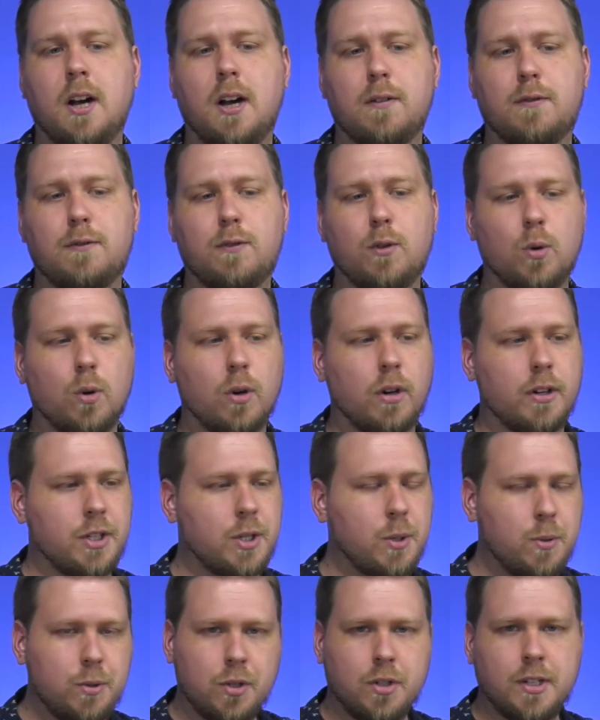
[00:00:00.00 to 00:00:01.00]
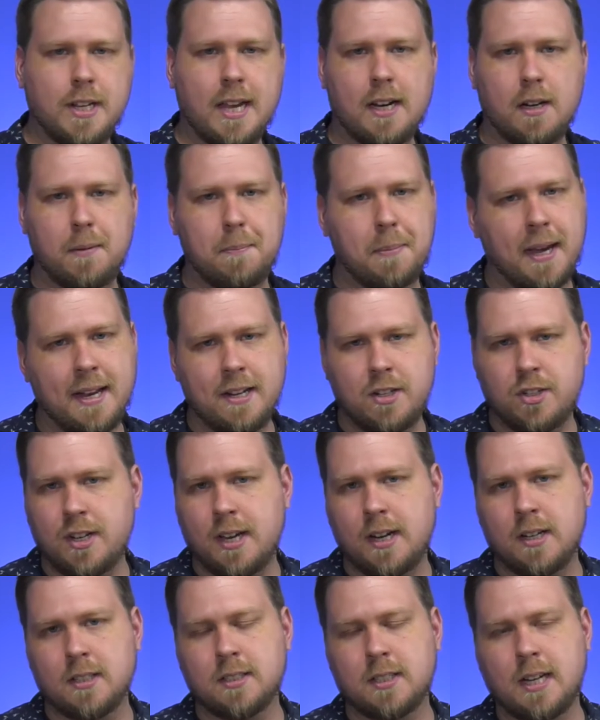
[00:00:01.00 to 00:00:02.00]
for user data, page
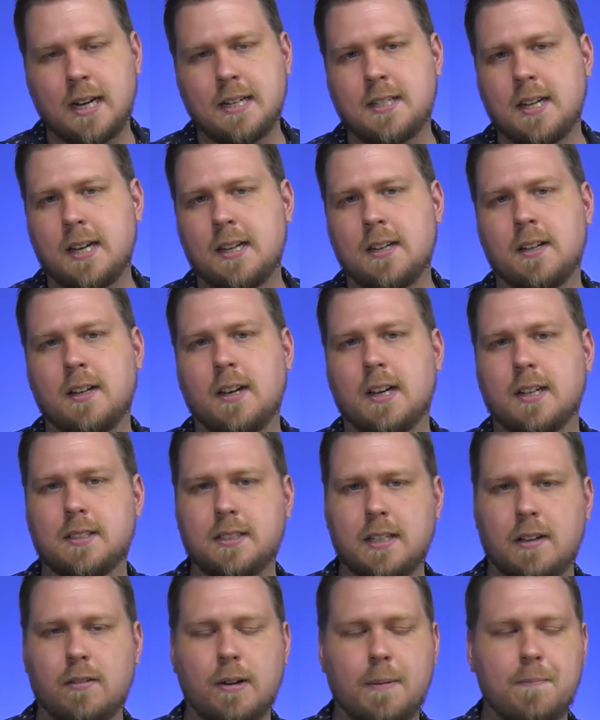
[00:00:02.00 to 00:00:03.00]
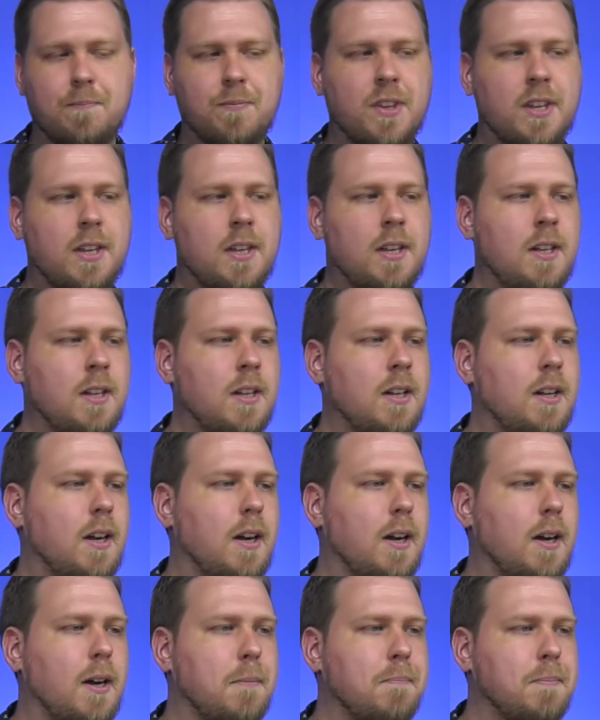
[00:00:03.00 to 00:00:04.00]
data, site data, etc.
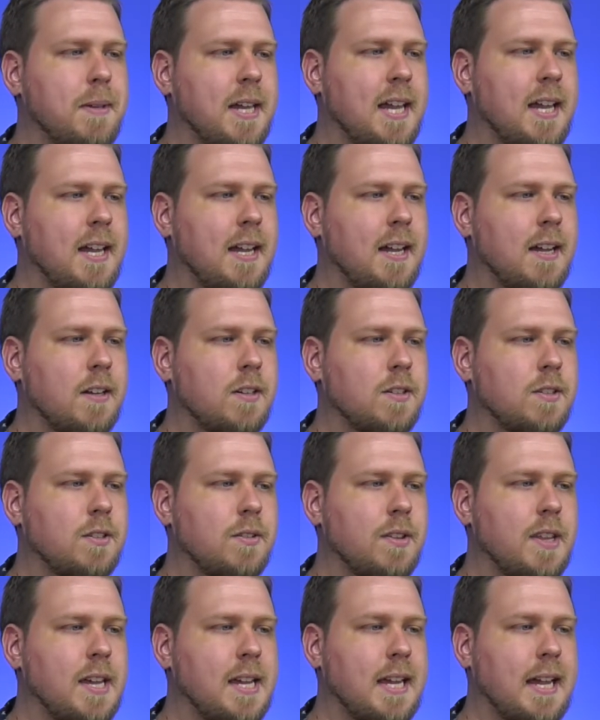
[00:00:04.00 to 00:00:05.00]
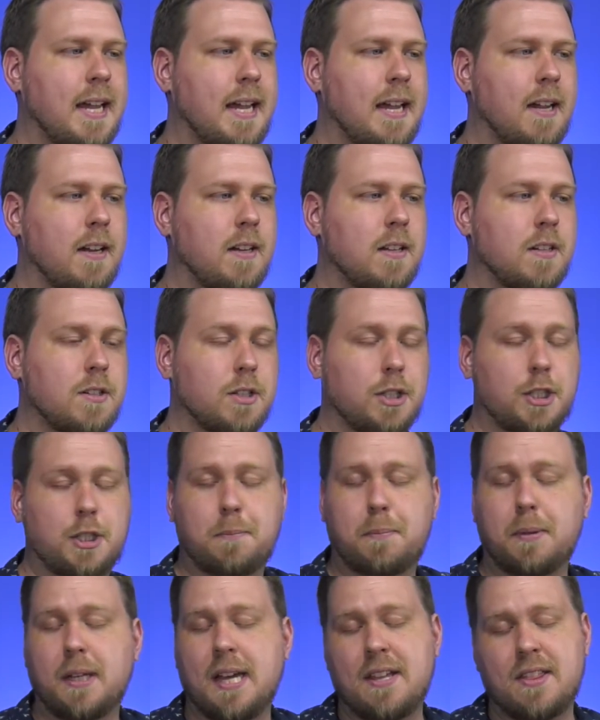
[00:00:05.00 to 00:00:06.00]
And they can
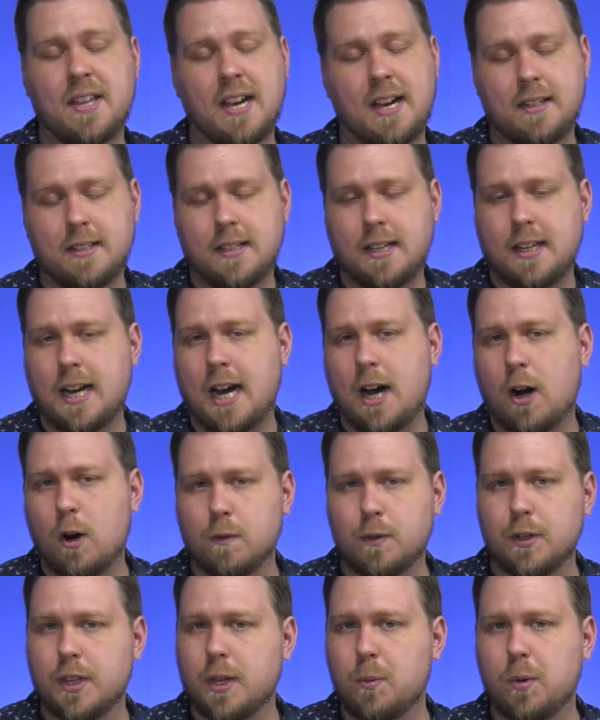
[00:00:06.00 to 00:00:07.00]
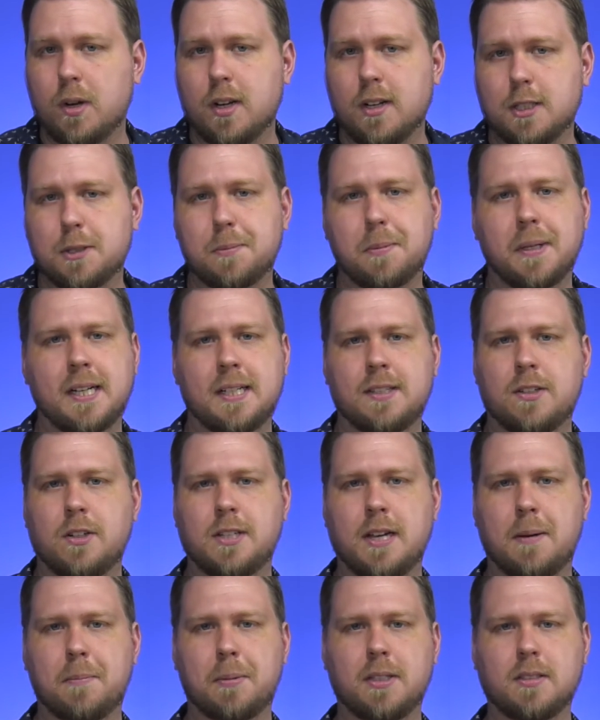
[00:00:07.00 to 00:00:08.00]
display that in however they want to display it in their
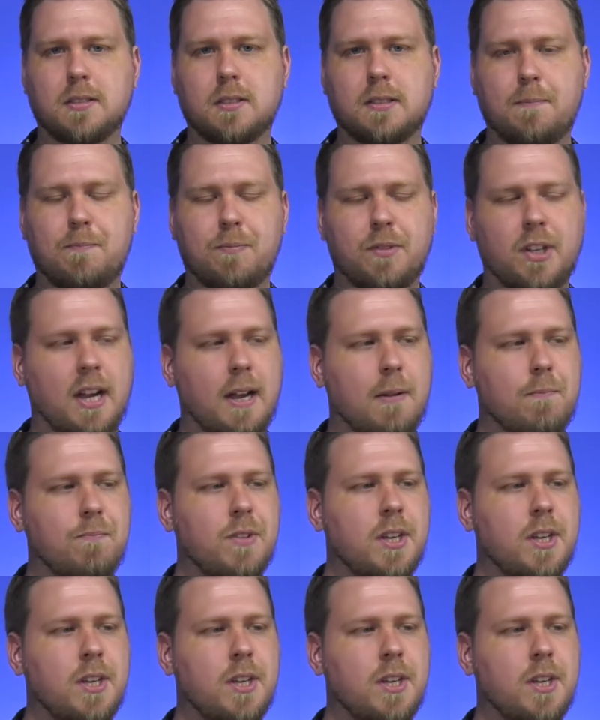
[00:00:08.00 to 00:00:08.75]
templates. Okay.